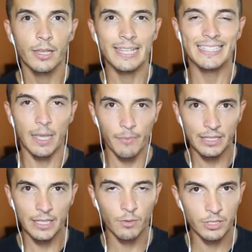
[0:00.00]
there's
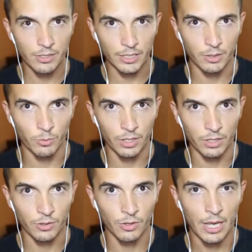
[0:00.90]
something that resonated with
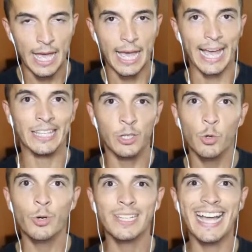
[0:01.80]
you and
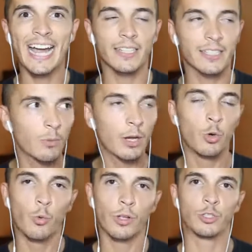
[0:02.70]
you really are someone
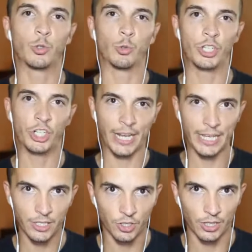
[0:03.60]
who wants to
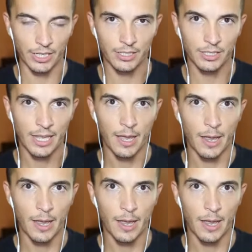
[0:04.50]
change this,